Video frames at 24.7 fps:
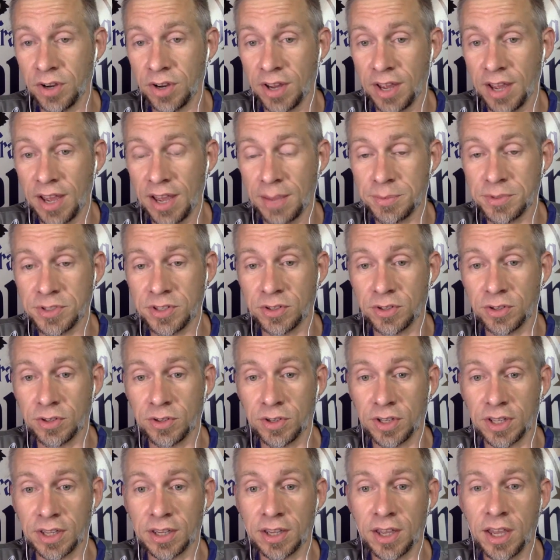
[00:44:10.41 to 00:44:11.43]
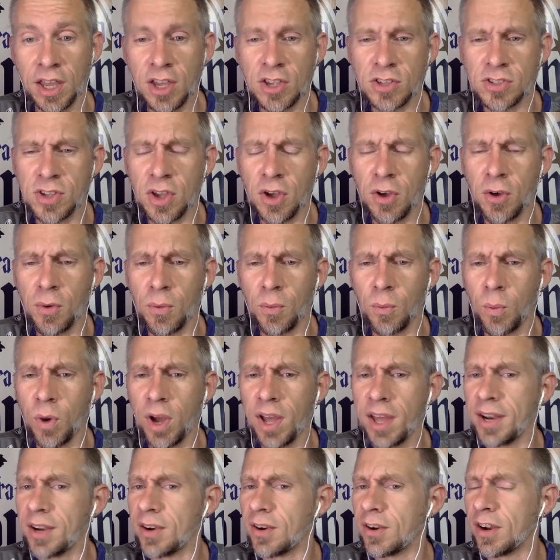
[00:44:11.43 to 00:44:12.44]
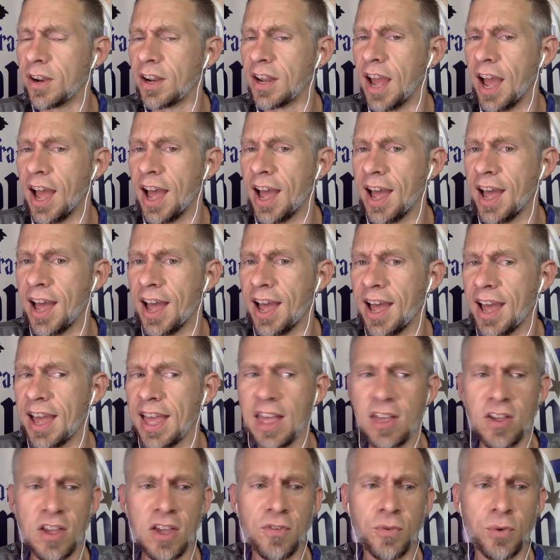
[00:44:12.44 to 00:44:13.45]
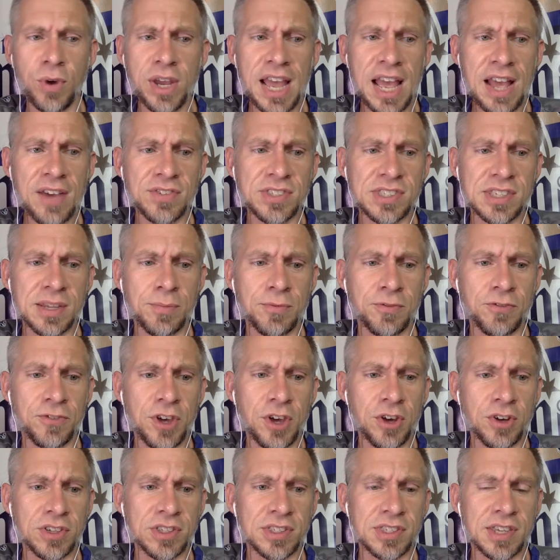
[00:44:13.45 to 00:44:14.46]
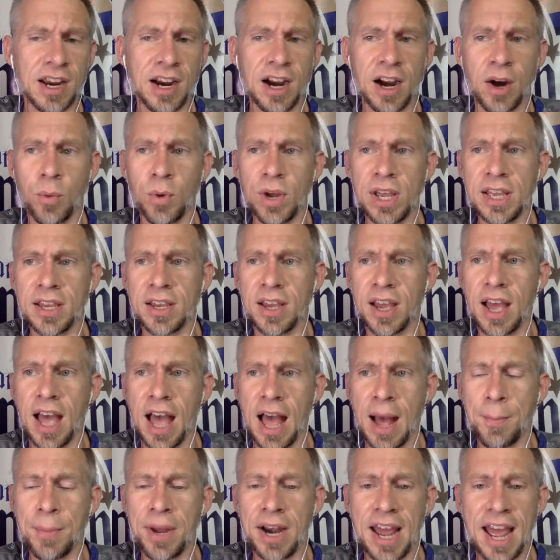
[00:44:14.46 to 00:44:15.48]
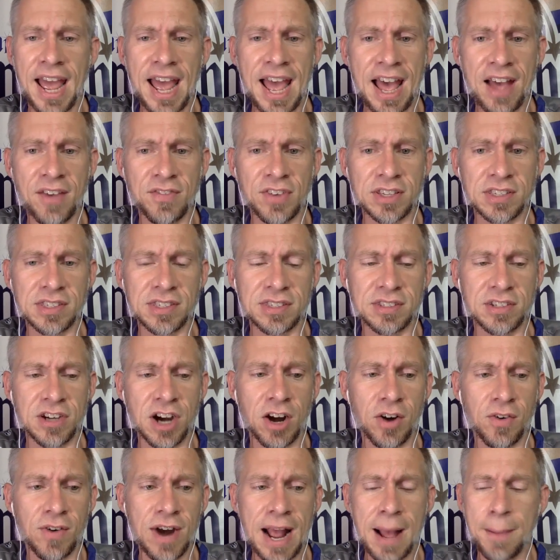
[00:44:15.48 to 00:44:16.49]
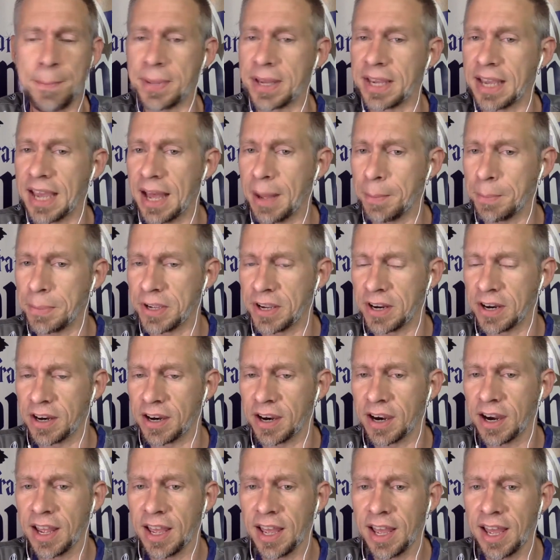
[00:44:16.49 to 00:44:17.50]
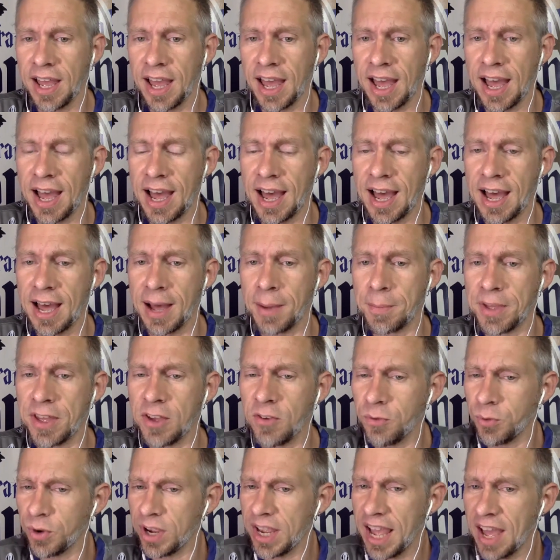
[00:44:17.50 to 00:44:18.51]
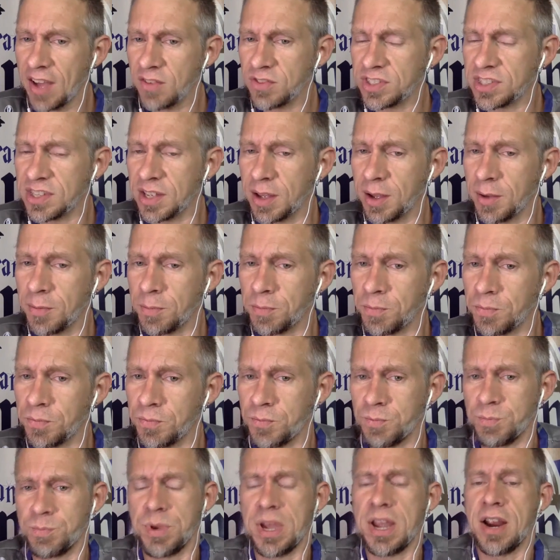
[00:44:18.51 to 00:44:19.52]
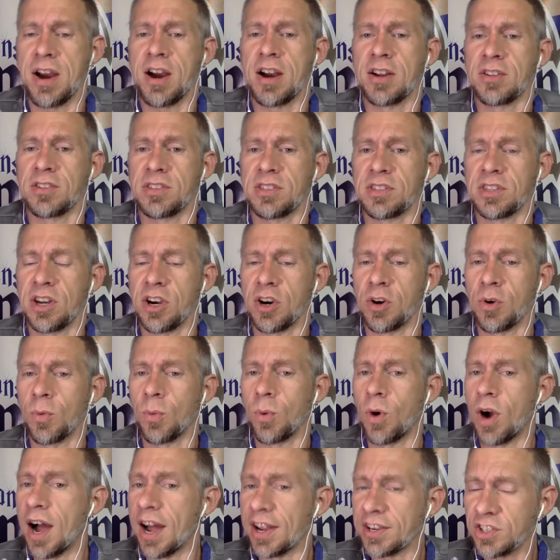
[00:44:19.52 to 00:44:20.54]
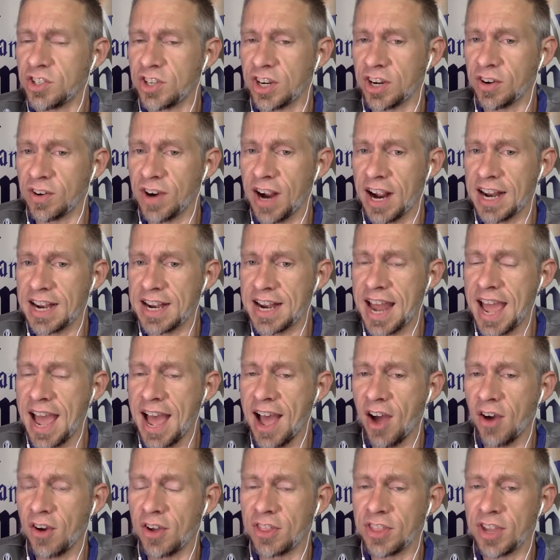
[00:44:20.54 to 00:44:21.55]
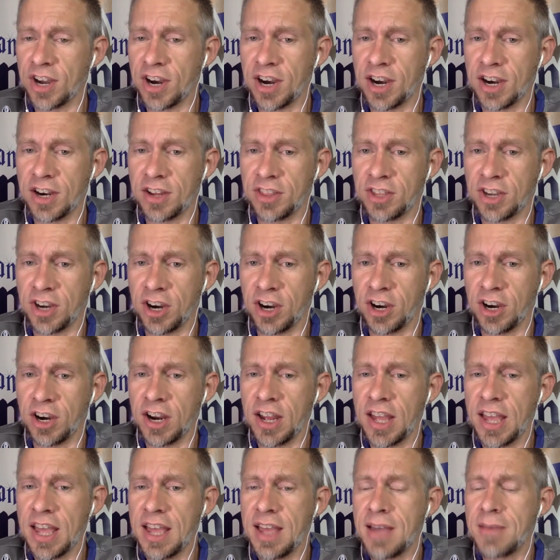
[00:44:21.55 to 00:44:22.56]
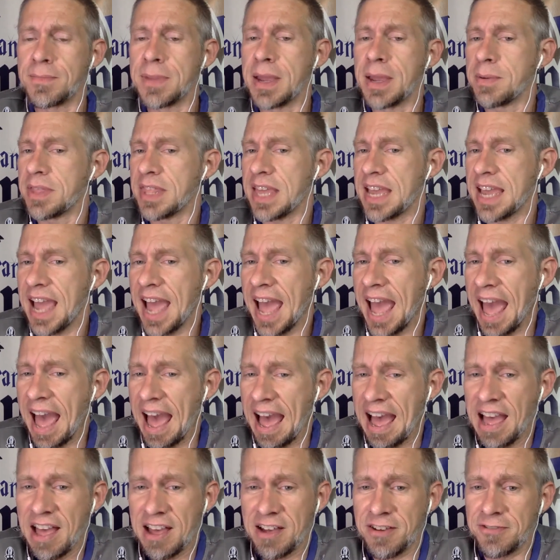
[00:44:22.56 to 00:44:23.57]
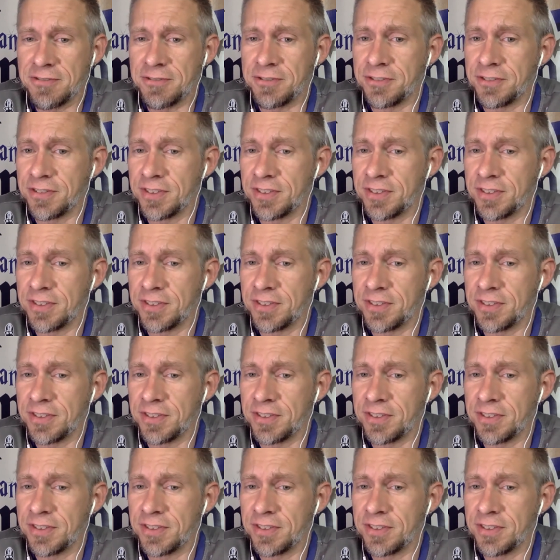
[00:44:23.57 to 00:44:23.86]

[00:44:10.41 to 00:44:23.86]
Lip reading: Absolutely. So if we have some folks here, I'm going to have us start wrapping up here. If we have some parents that are watching right now and they're maybe they have